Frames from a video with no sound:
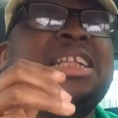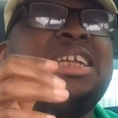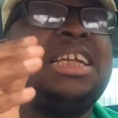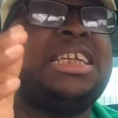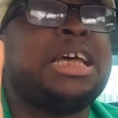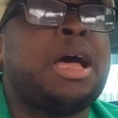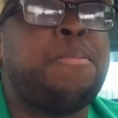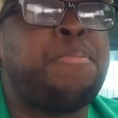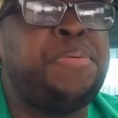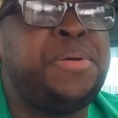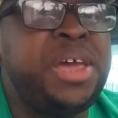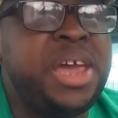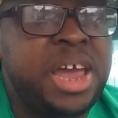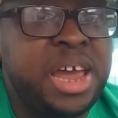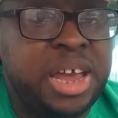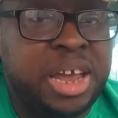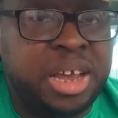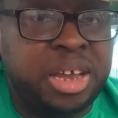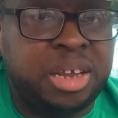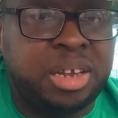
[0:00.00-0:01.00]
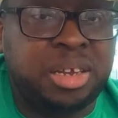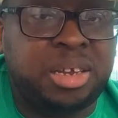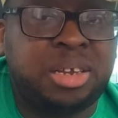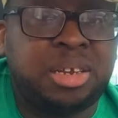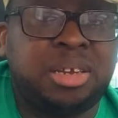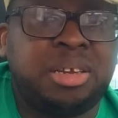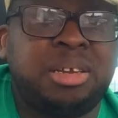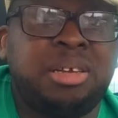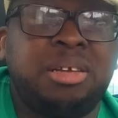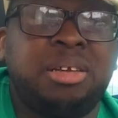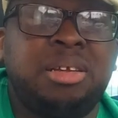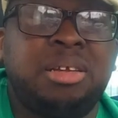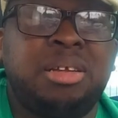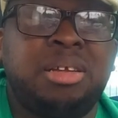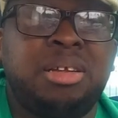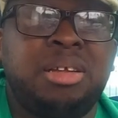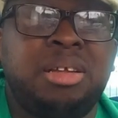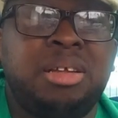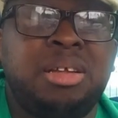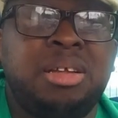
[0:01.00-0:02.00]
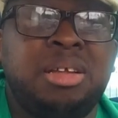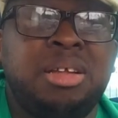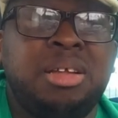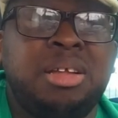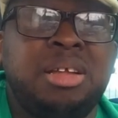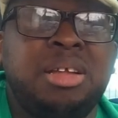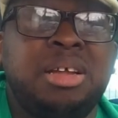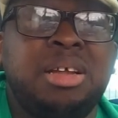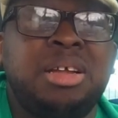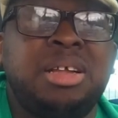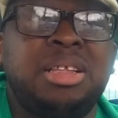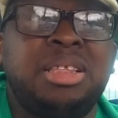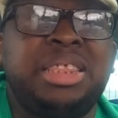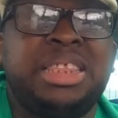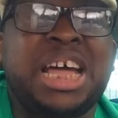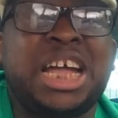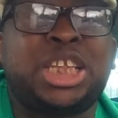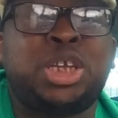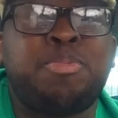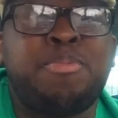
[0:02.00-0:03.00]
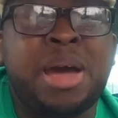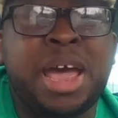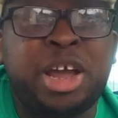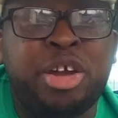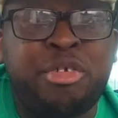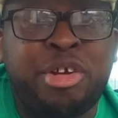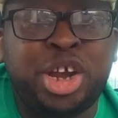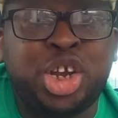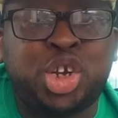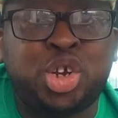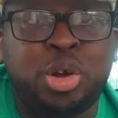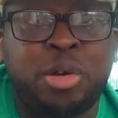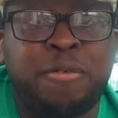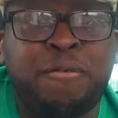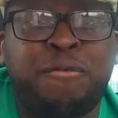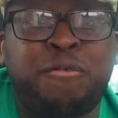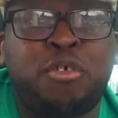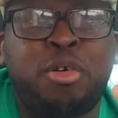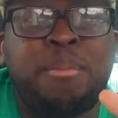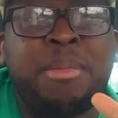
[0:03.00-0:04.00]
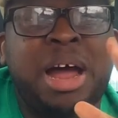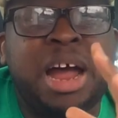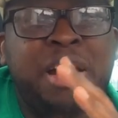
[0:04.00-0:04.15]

it appears that migration from